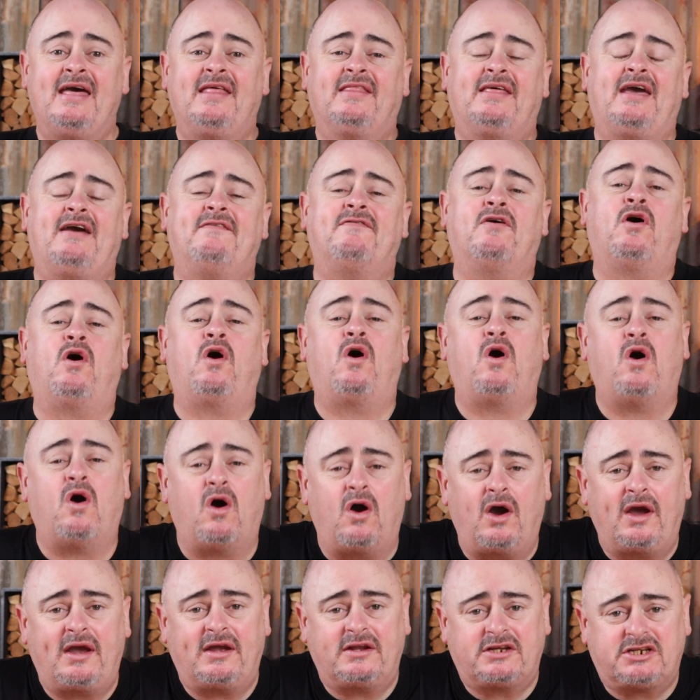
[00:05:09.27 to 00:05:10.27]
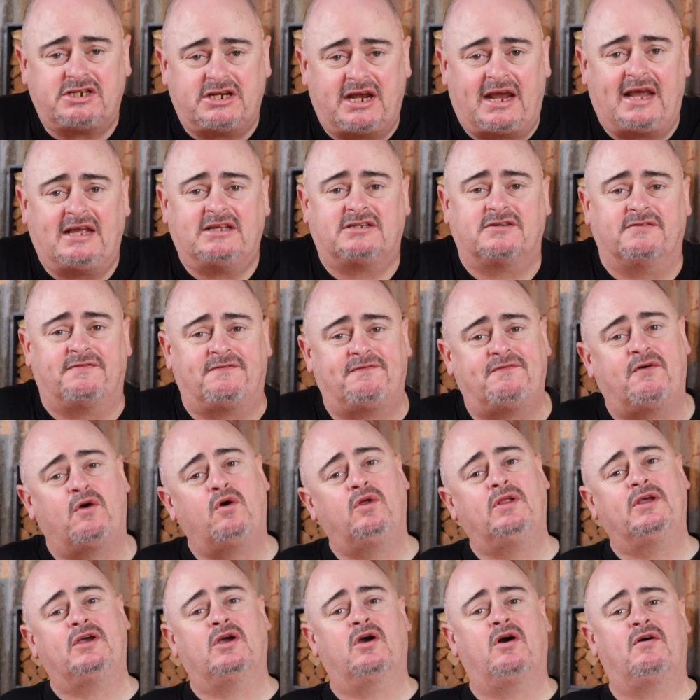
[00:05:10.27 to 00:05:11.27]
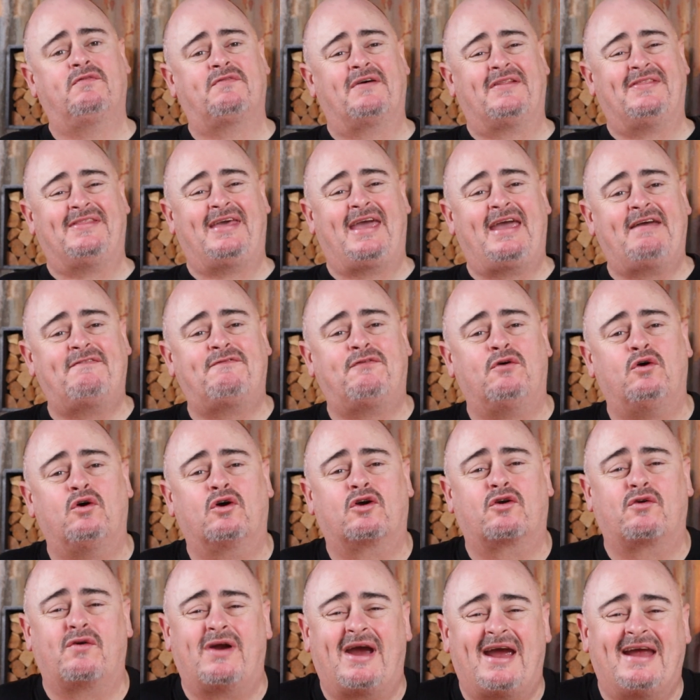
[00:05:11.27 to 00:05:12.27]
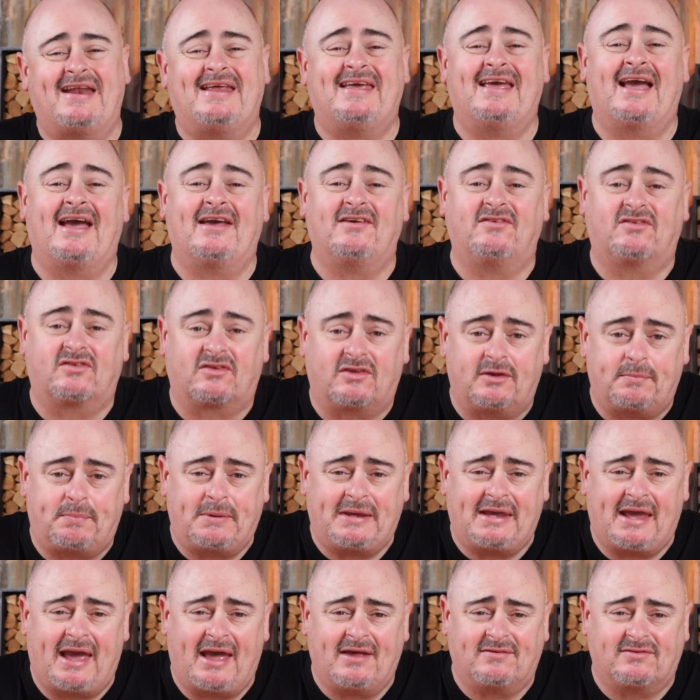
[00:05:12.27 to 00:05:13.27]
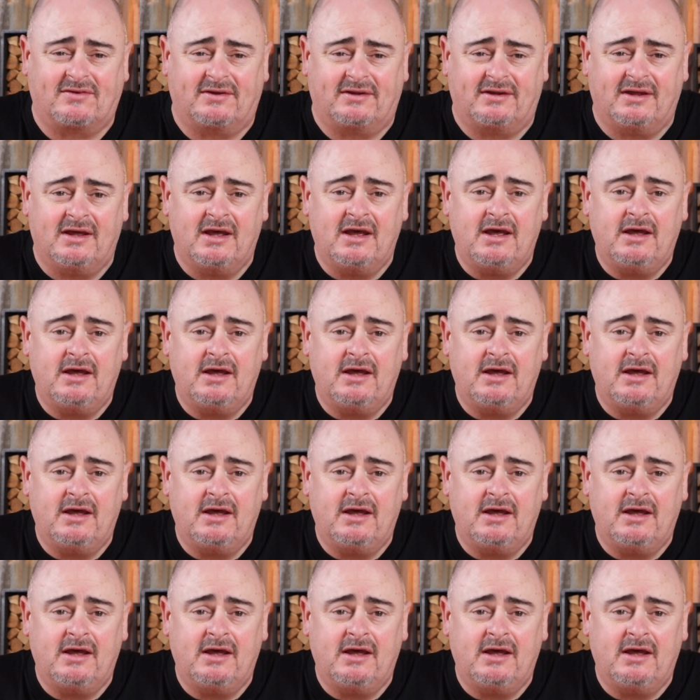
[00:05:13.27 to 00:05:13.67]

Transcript: they have a higher chance of falling off and therefore creating a slipping hazard.